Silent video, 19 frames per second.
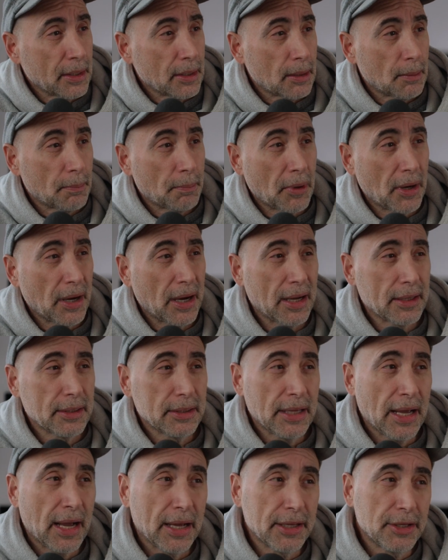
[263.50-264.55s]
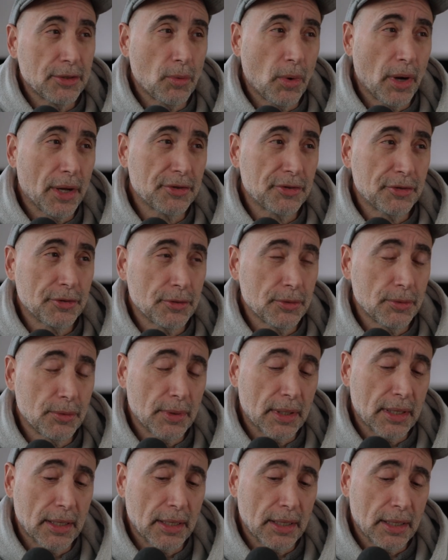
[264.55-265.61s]
But yeah, you want
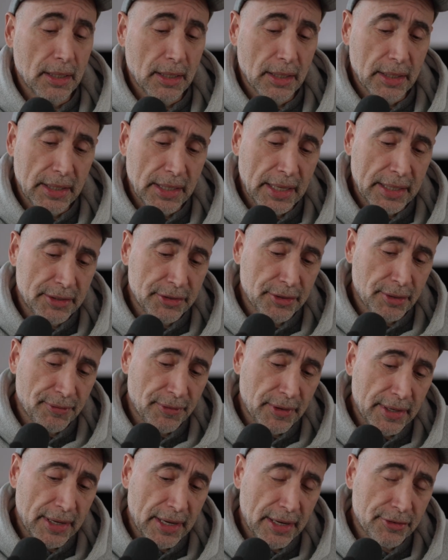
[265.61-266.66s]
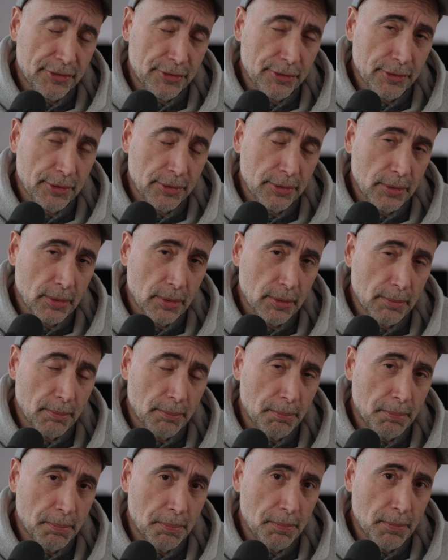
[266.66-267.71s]
to uh, get your financial
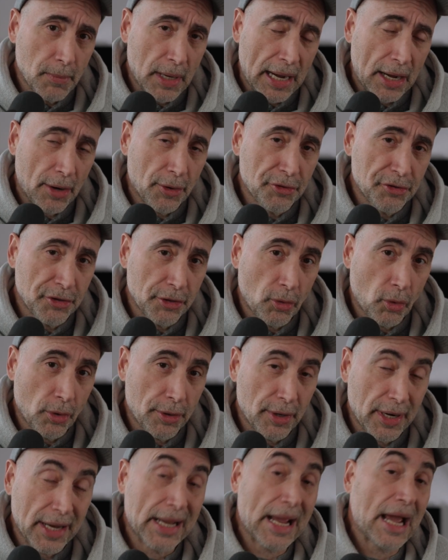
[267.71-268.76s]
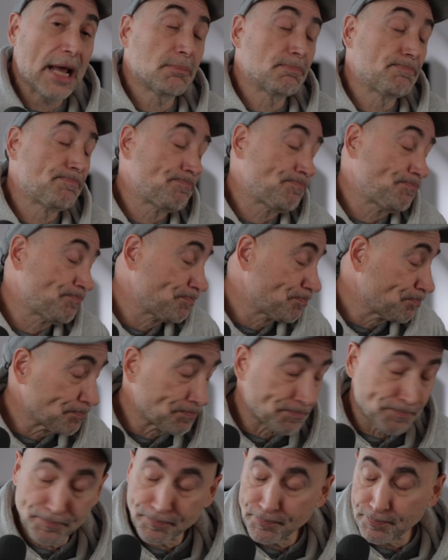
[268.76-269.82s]
house in order. Again,
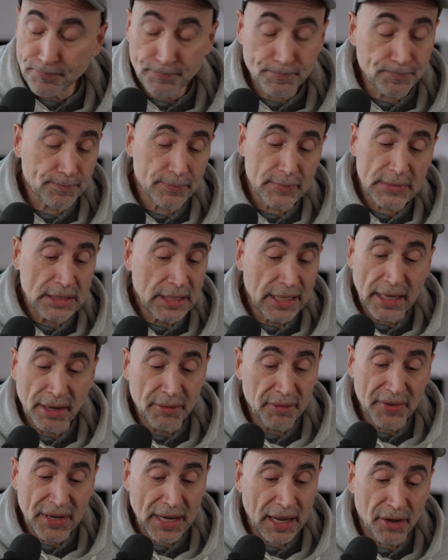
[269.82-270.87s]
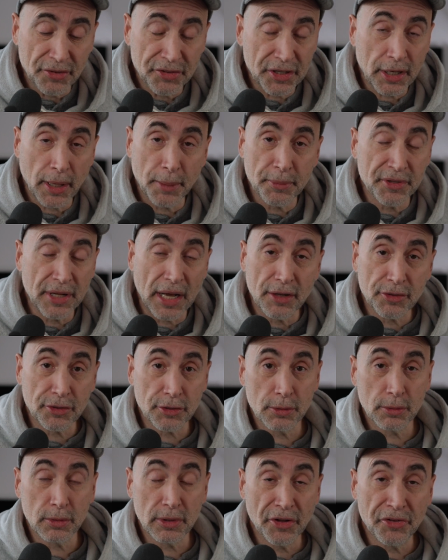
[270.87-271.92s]
like everything else, it comes down
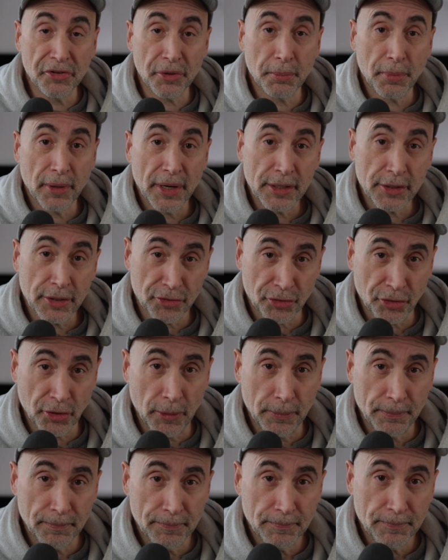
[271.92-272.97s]
to lizard brain control.